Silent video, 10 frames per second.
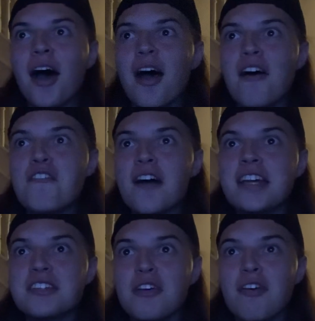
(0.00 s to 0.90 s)
A
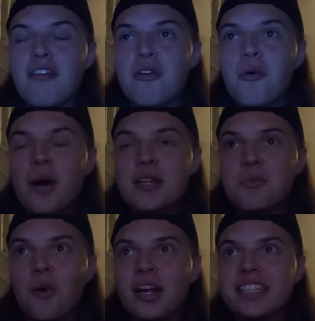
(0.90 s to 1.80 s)
face-off I've always
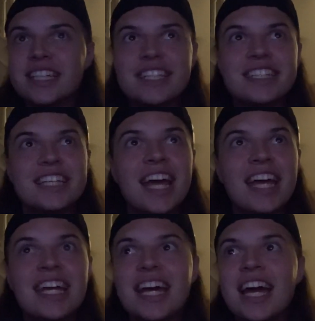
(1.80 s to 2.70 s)
wanted to
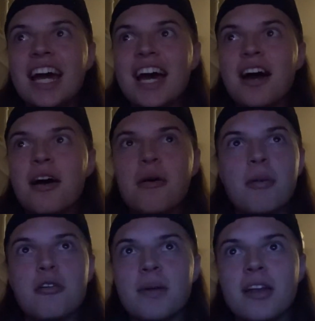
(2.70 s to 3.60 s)
see.
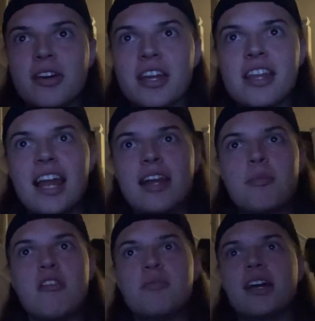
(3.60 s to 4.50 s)
Both men looking at the ladder,
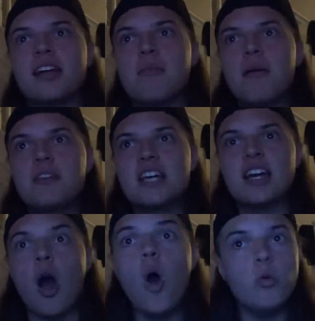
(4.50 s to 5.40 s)
both men gonna maybe
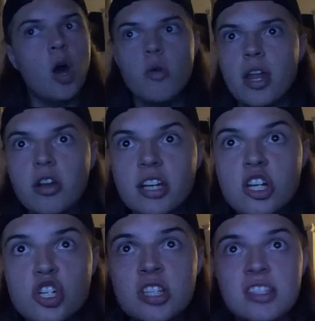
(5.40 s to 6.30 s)
take, oh no, they're looking
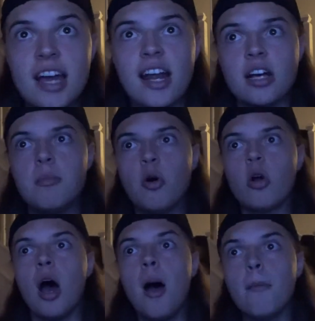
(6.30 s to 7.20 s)
at Shinsuke
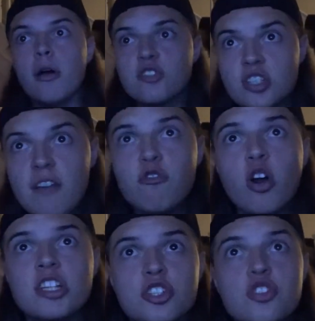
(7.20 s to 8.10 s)
Nakamura. Both Seth
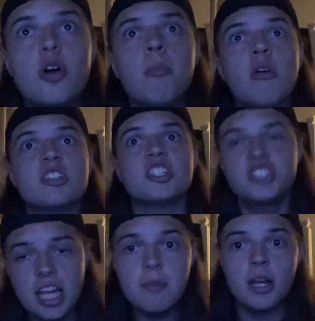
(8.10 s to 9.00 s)
Rollins and John Morrison
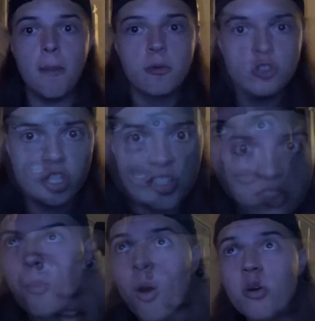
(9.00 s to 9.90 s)
teaming up on Shinsuke.
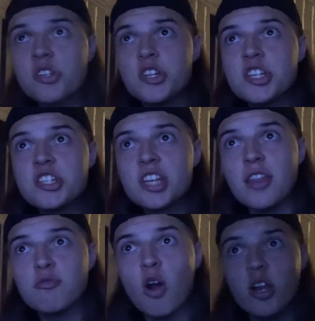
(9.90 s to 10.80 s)
John Morrison and
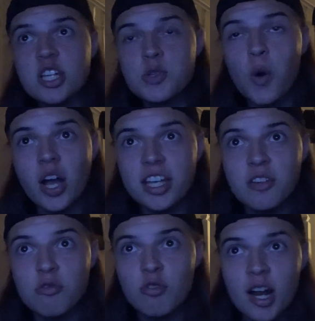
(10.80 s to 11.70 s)
Seth Rollins
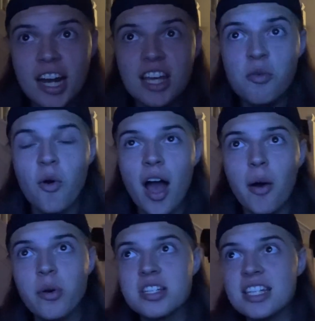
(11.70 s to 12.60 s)
working really
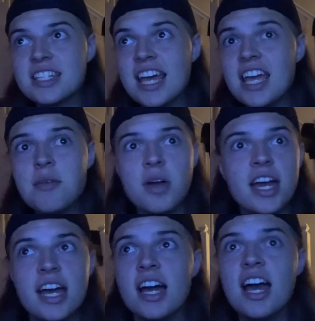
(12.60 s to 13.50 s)
well as a team
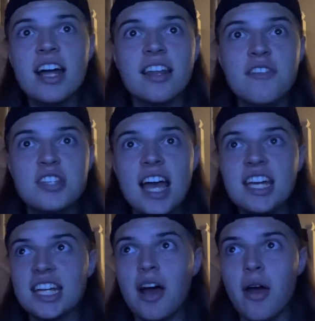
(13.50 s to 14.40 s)
here. They've
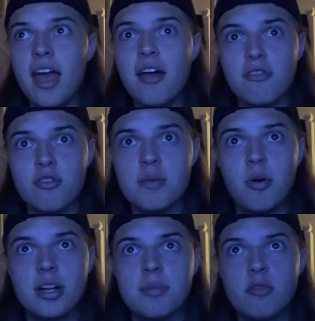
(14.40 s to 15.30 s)
taken out
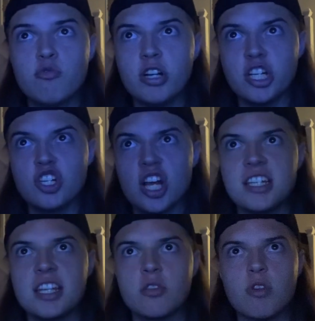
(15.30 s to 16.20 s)
everybody, but
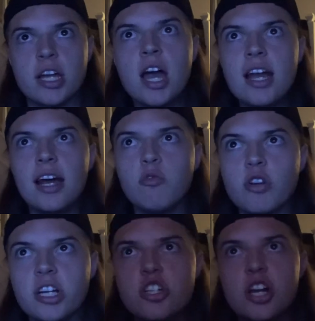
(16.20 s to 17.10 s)
Ricochet's in the ring. Now
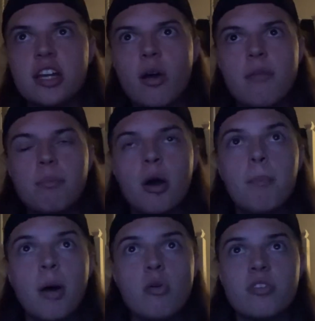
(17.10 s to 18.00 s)
Ricochet going
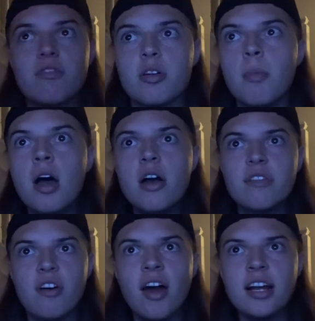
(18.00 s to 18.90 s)
at both of them.
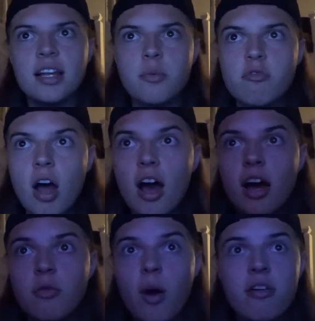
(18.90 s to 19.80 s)
Finally
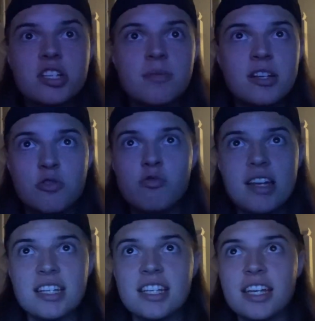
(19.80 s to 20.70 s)
wearing some actual
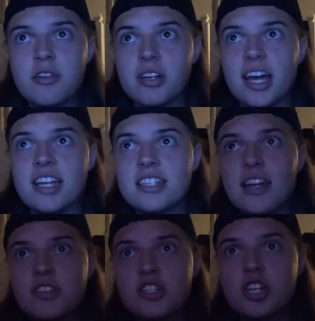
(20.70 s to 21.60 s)
wrestling gear again. Instead
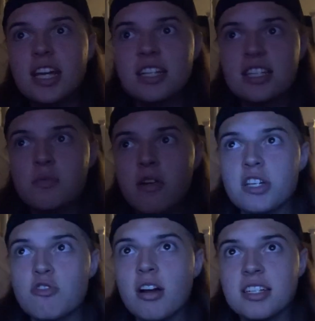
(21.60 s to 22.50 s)
of his jeans, he's wearing
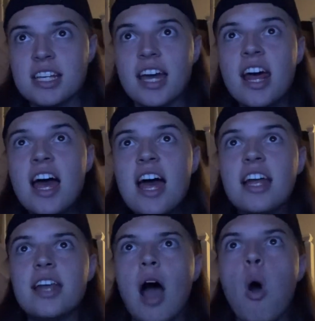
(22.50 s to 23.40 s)
trunks again.
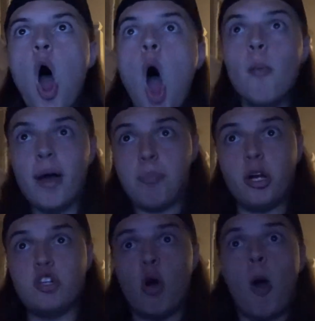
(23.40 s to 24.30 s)
Now, back
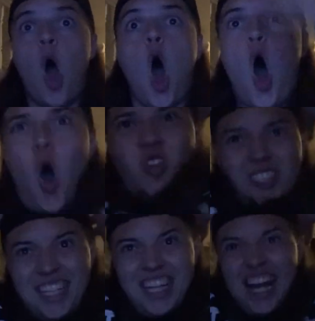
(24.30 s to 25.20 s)
body drop
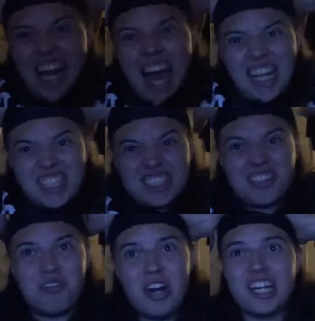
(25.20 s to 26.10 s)
onto the ladder
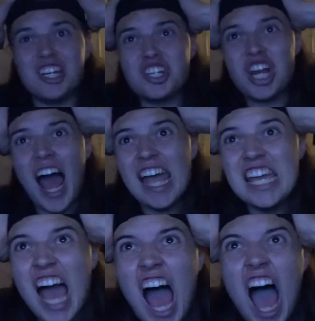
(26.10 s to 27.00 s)
to Ricochet.